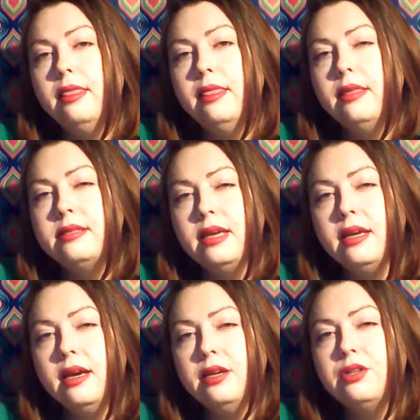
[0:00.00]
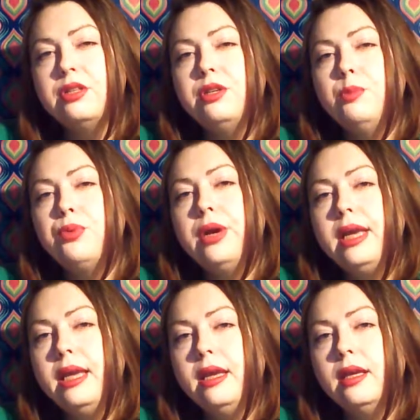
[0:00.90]
the psychiatrist that you bring
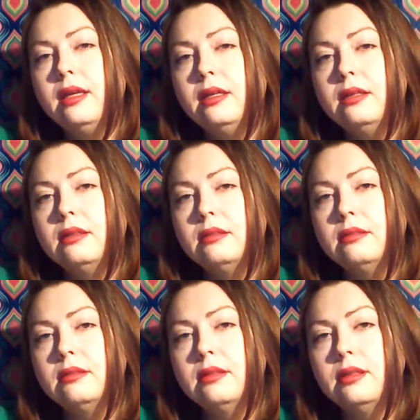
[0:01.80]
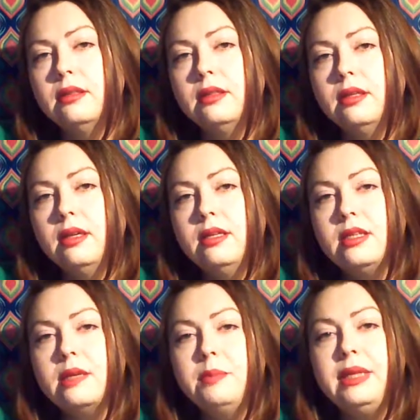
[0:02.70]
in is a
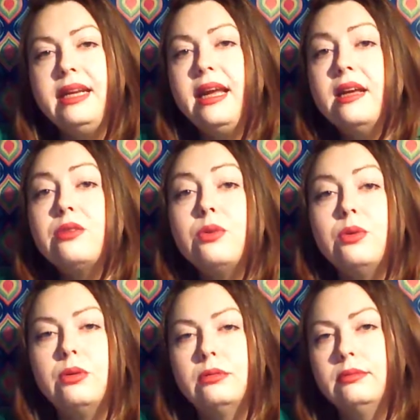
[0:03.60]
complete asshole.